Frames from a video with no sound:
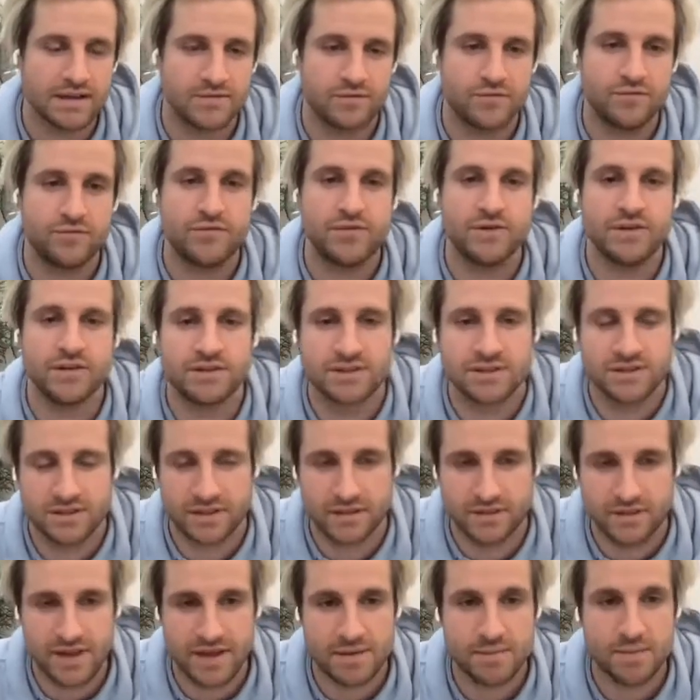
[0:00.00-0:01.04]
feels
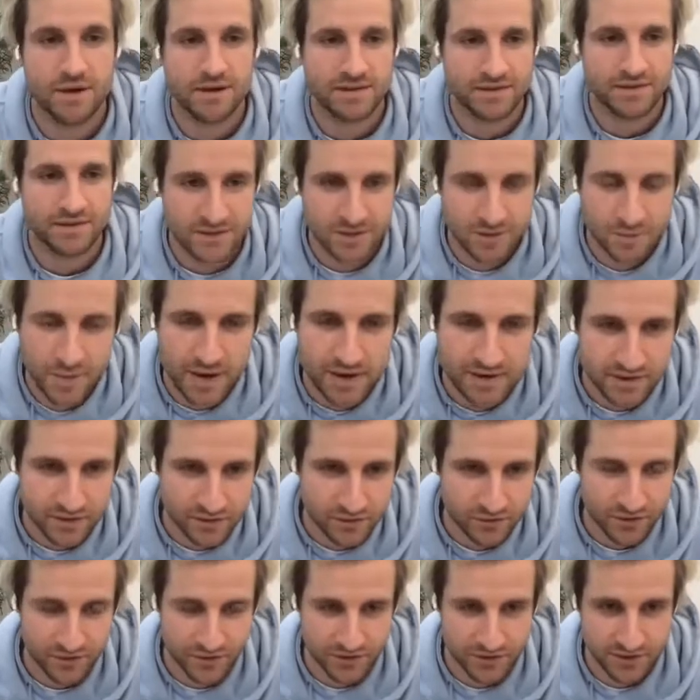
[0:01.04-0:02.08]
they participate
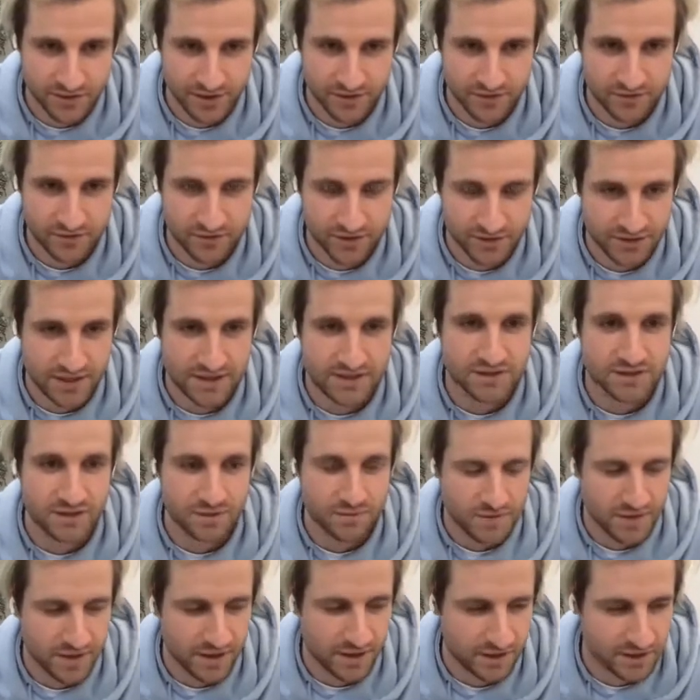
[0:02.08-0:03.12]
and feel safe to say
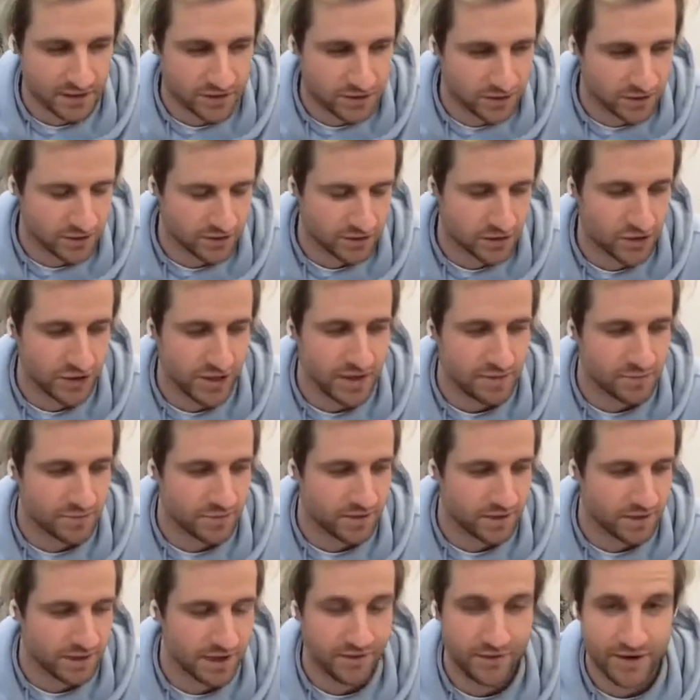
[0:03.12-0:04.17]
something and to shape
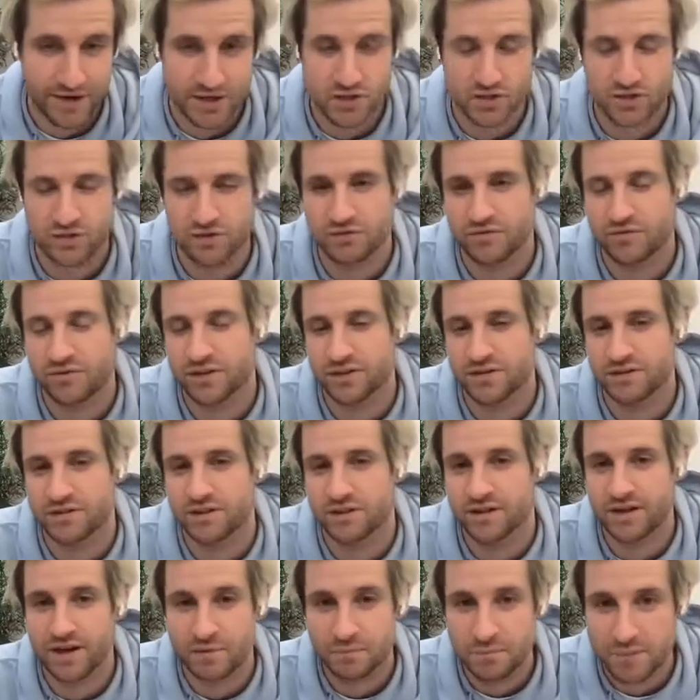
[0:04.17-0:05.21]
the direction of
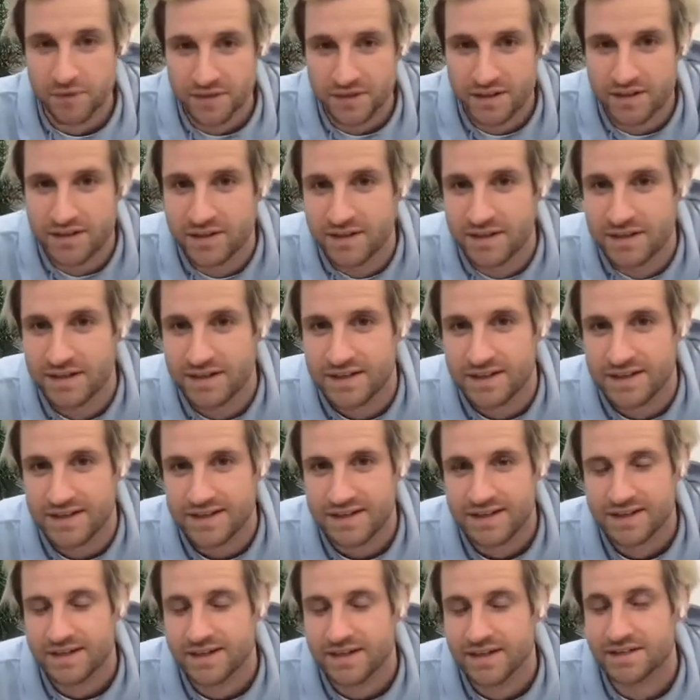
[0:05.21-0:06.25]
the company,
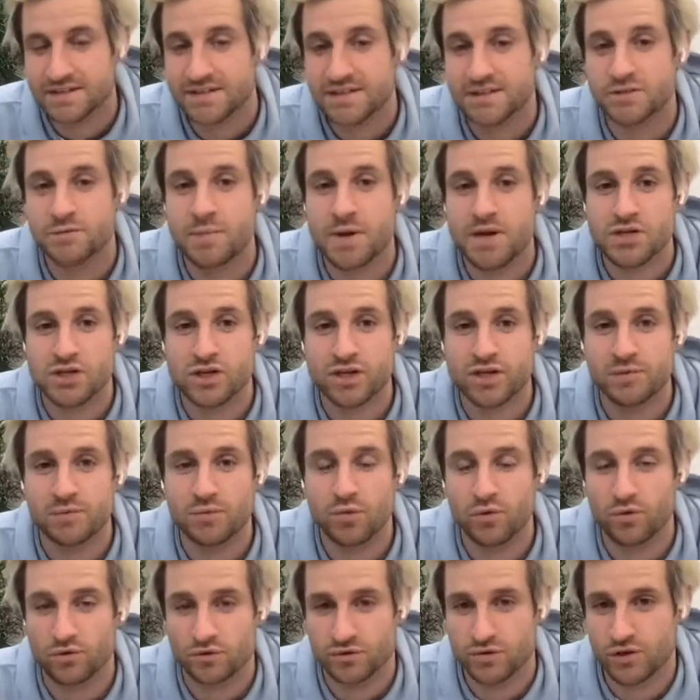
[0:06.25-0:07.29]
it's especially
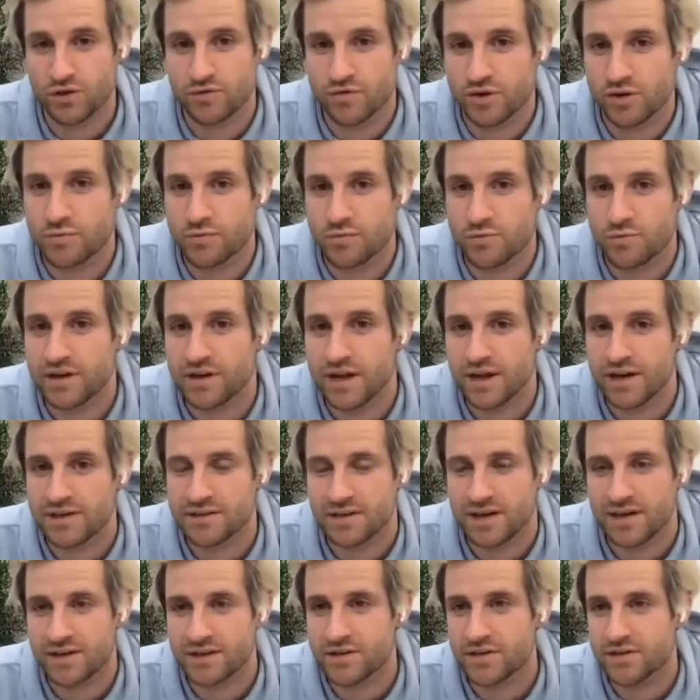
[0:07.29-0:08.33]
important to over
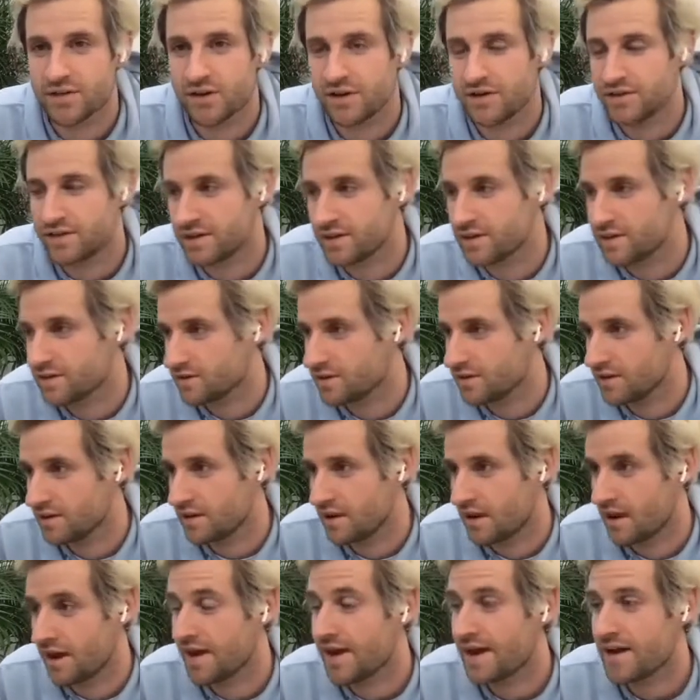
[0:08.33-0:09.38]
communicate. And I think
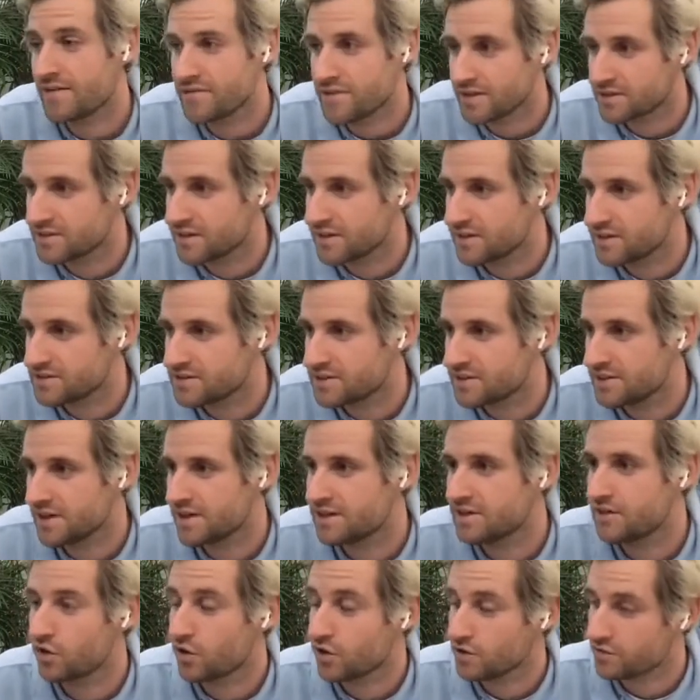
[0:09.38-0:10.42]
I have that tendency,
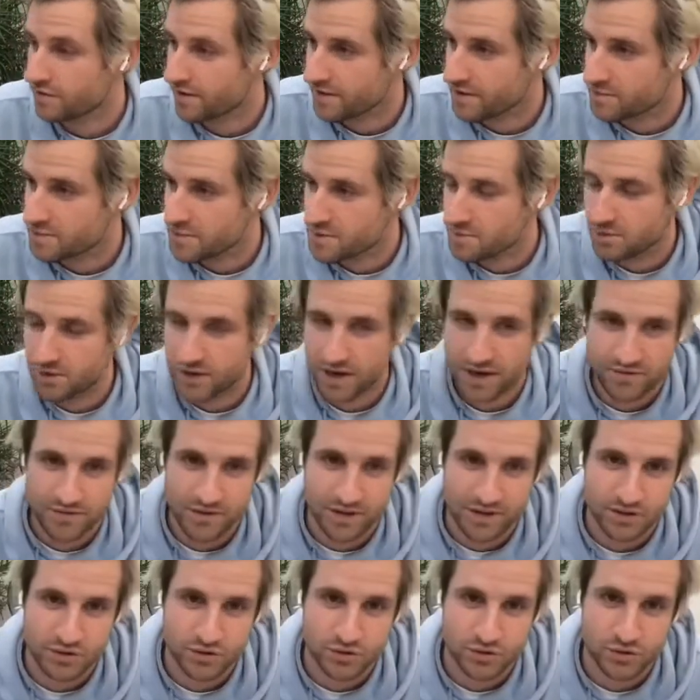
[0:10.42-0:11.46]
and a lot of other people have
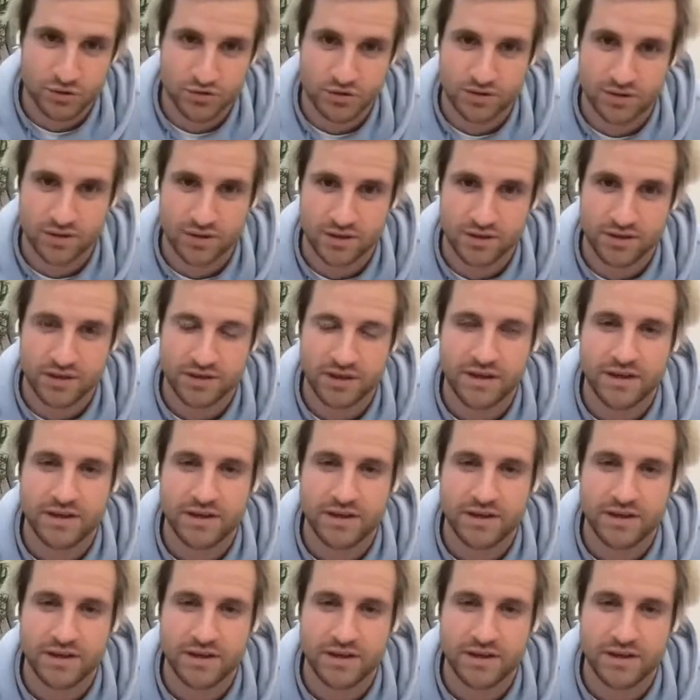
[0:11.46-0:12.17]
that too, to